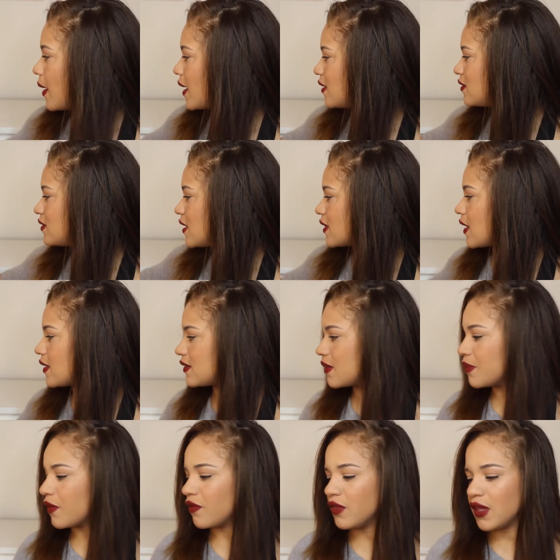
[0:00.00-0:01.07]
But I just think that
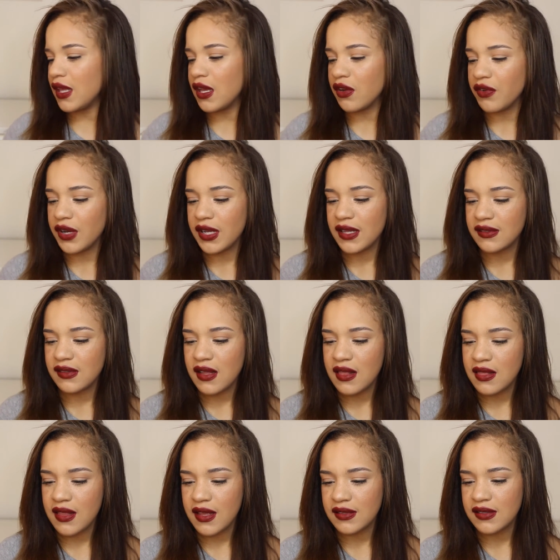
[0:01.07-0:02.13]
some of the ingredients
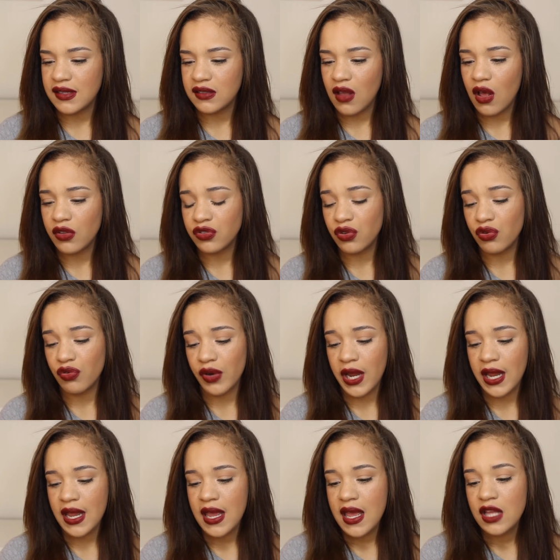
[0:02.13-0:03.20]
in this is also
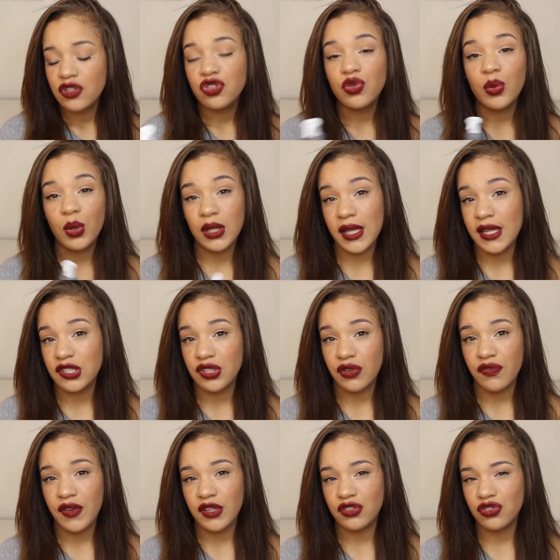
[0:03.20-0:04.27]
great to cleanse
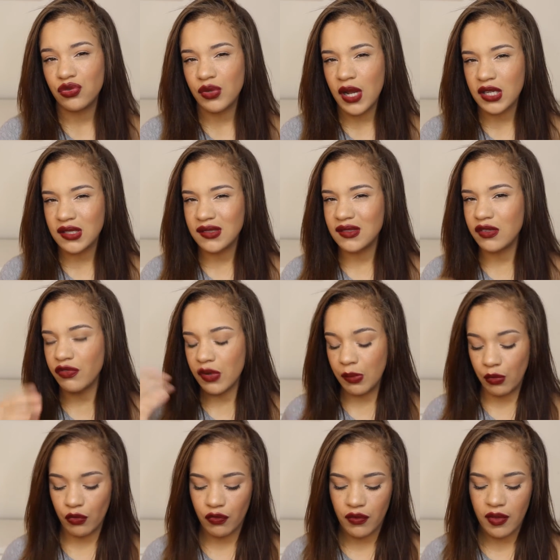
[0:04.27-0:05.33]
your face too, not just to
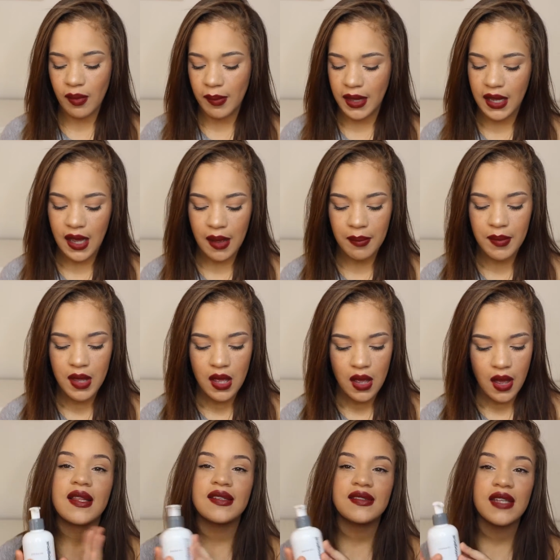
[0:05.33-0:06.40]
remove the makeup.
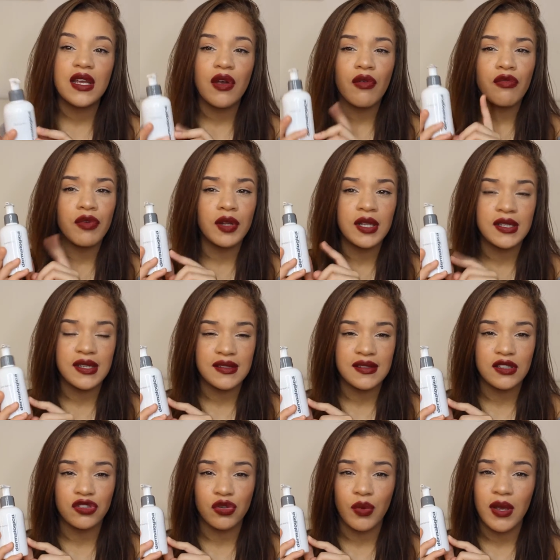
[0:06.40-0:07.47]
This thing really
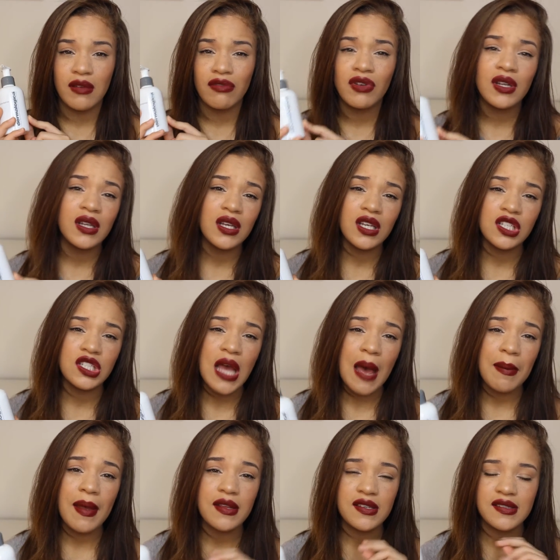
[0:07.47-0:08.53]
does do a really good
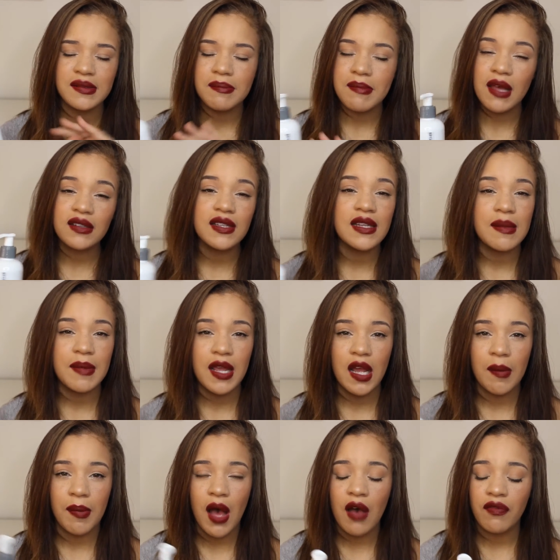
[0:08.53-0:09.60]
job at just melting the
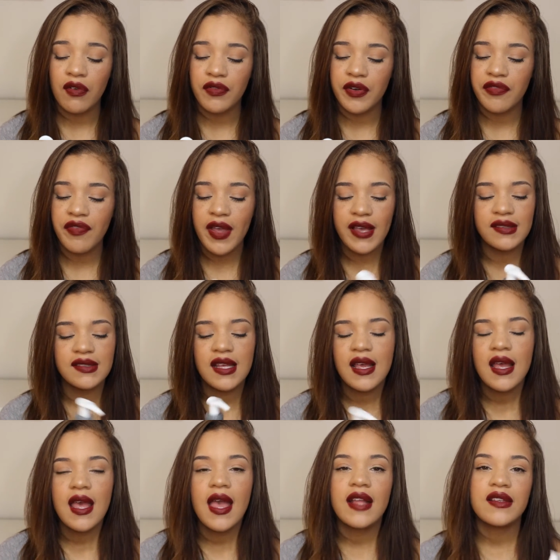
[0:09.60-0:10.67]
makeup off of your face.
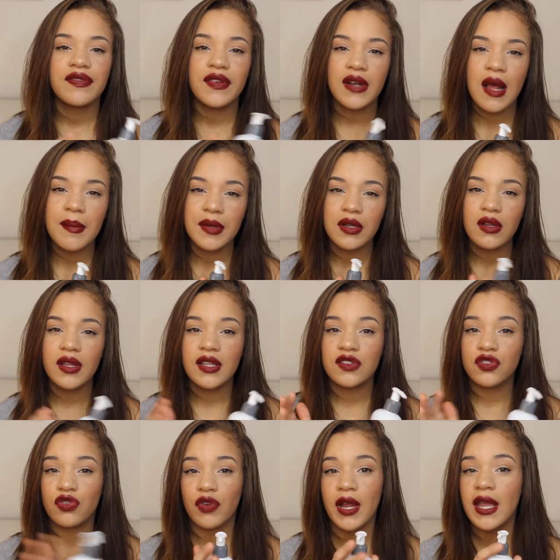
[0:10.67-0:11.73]
It's phenomenal,
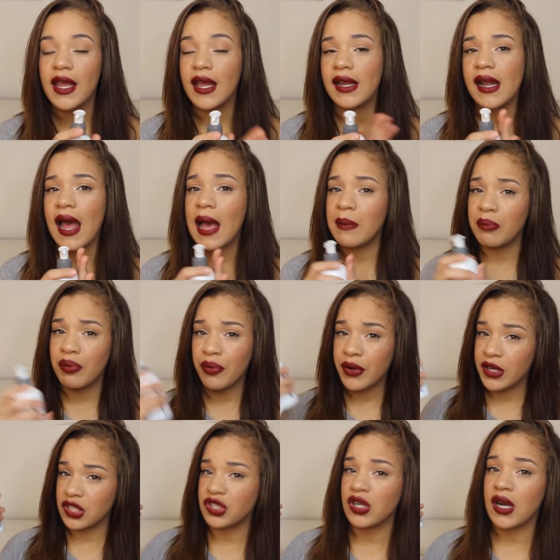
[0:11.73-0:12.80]
it's great, and I'm
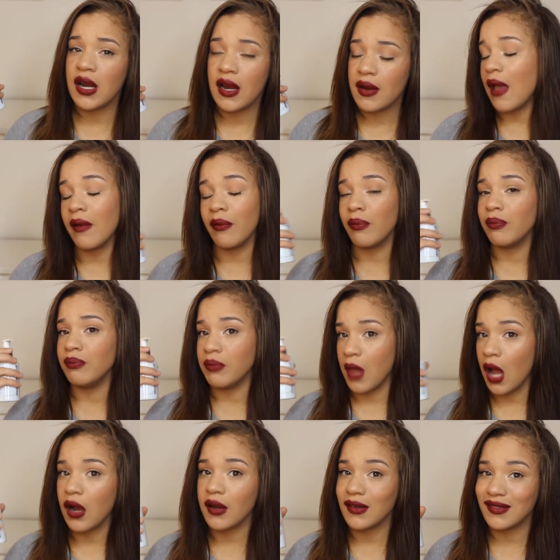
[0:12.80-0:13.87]
pretty sure I'm
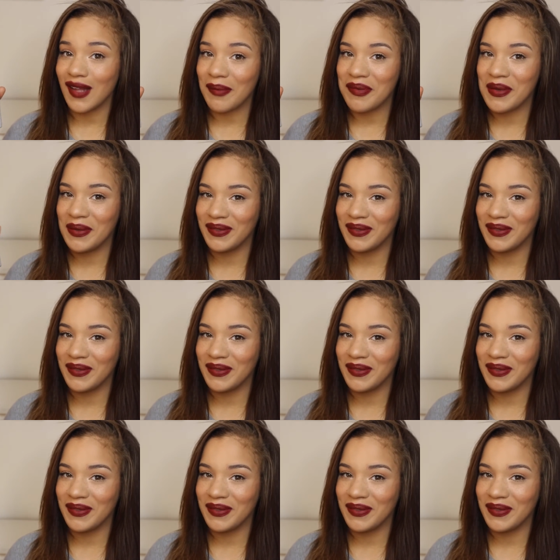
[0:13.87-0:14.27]
not going to stop